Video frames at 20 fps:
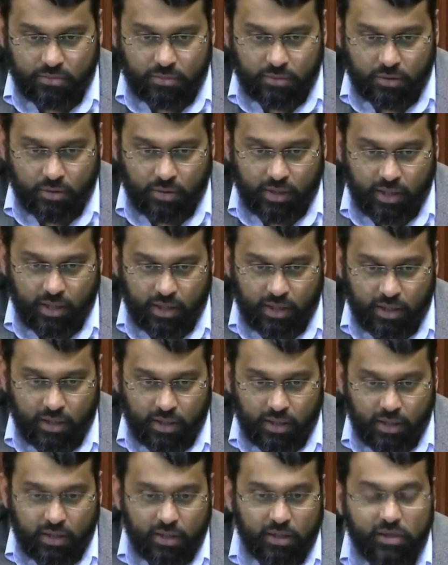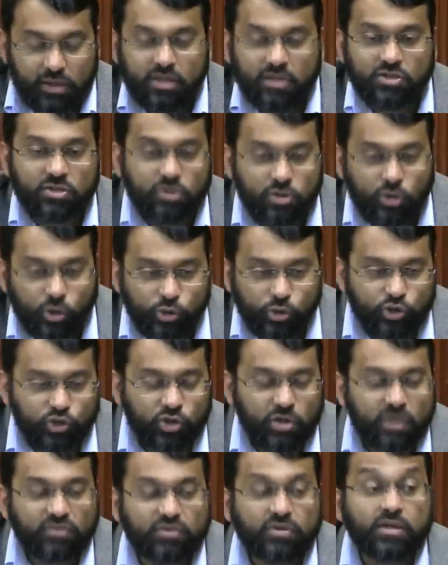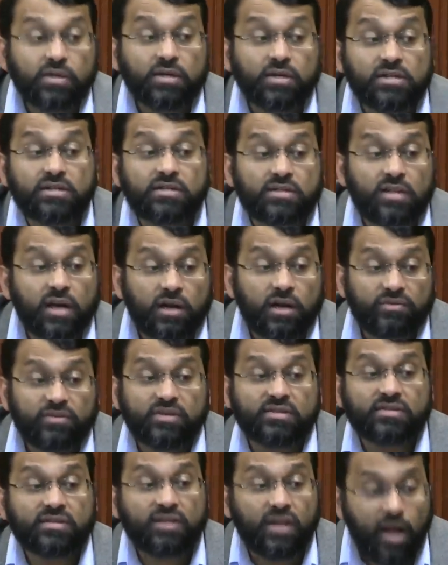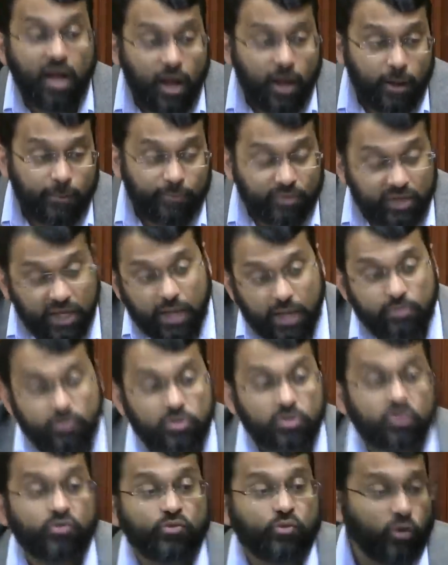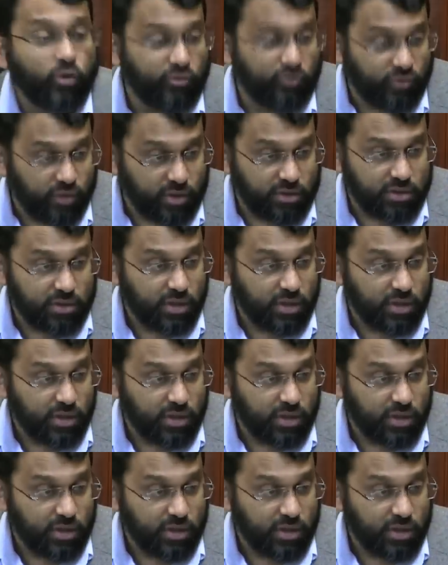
Okay? This notion of the izzah of Islam came to the forefront.